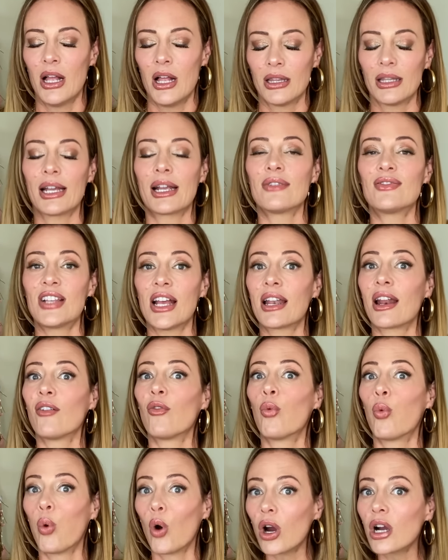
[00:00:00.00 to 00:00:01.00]
Like I've said,
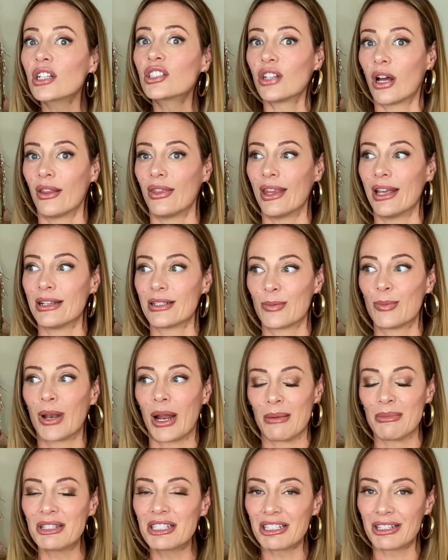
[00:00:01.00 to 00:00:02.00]
I've worked on this, but
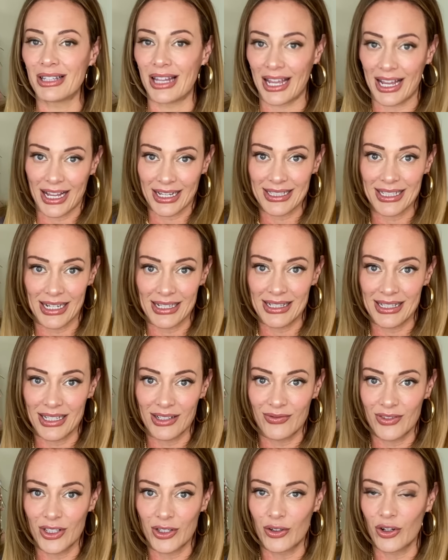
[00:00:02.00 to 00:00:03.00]
I'm still like a
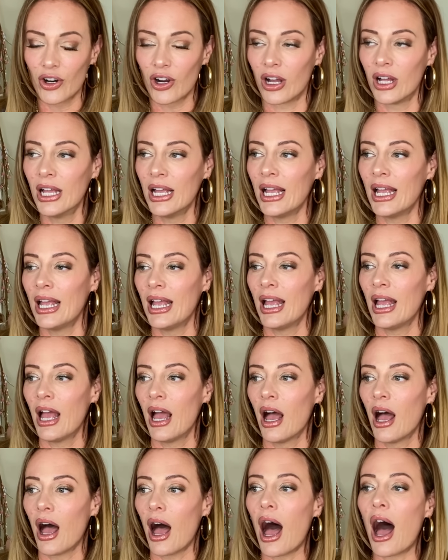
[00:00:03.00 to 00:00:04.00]
sensitive little girl.
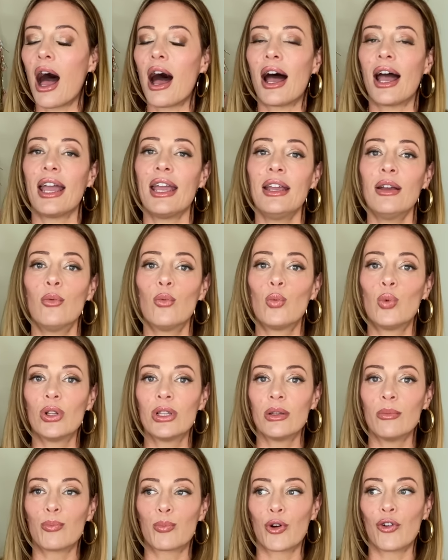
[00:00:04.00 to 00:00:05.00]
I
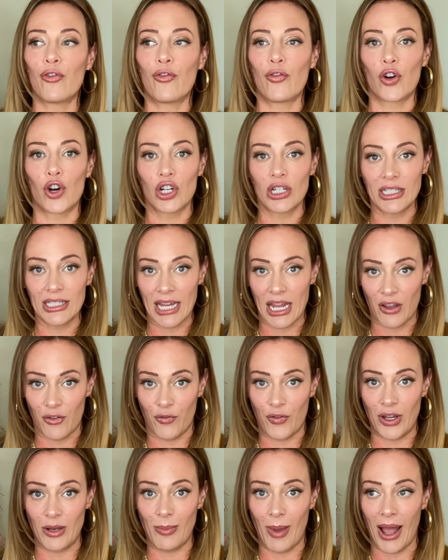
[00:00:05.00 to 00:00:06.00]
will prefer to take
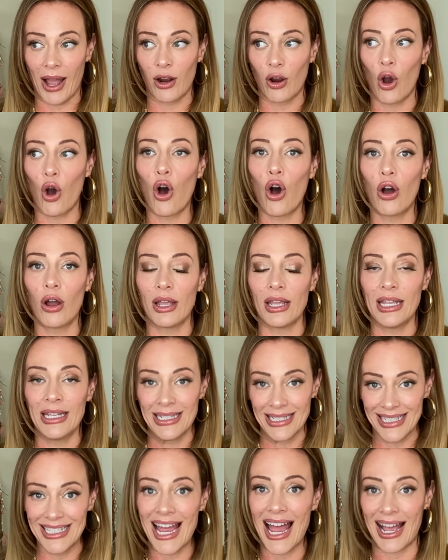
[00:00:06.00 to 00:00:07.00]
feedback
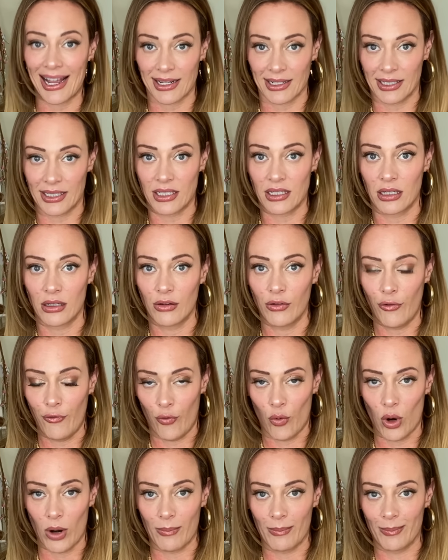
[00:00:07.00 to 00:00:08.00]
in text
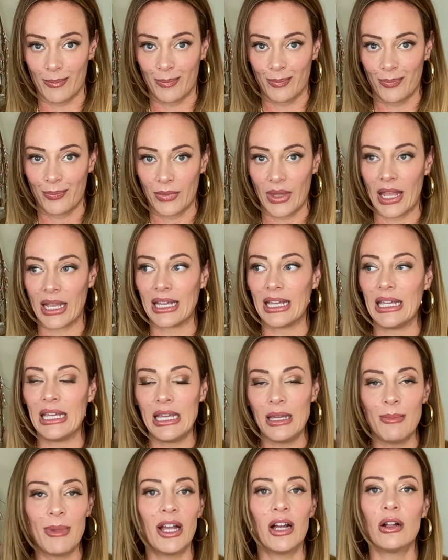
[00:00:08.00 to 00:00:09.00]
form, like
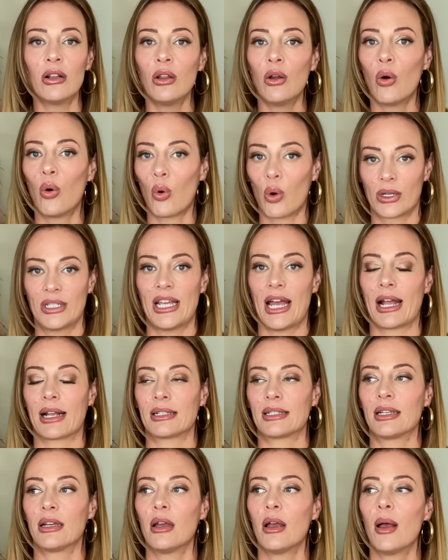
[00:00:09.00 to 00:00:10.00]
email or
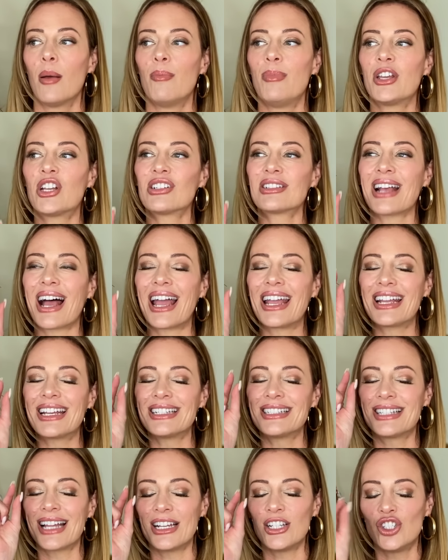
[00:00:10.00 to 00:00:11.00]
text, because I
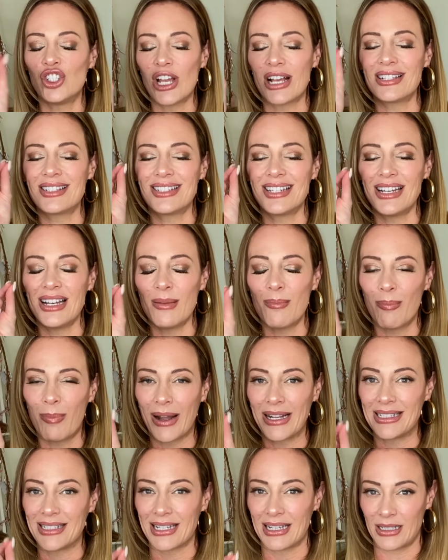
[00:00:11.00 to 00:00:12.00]
can digest it in
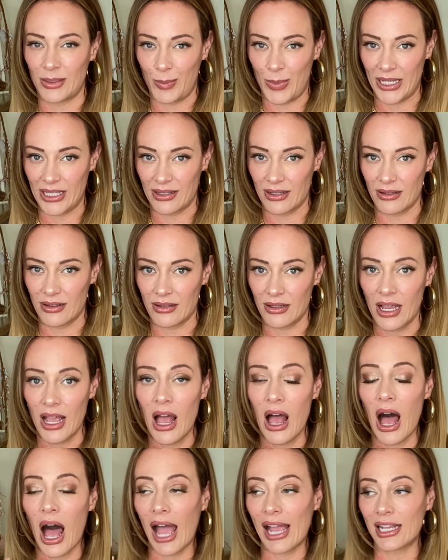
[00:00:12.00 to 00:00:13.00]
bite-sized pieces.
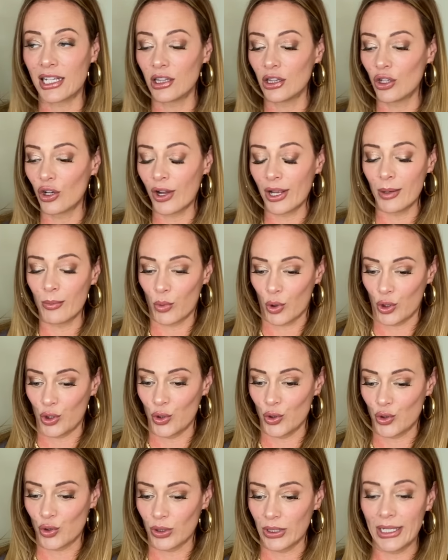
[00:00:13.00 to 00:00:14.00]
I can look at it more
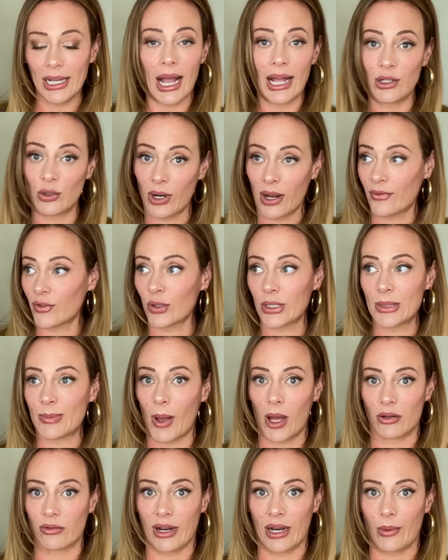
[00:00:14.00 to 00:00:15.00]
neutrally. I don't have to
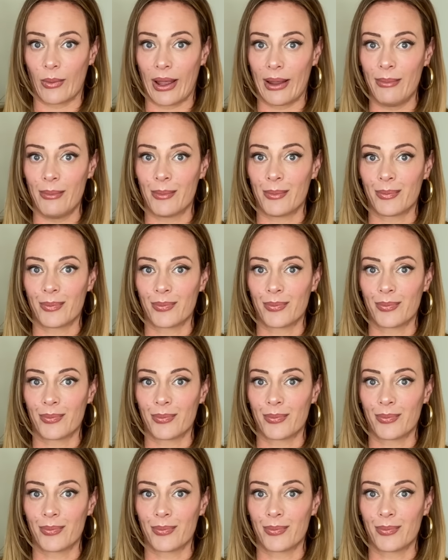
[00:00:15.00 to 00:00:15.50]
respond right away.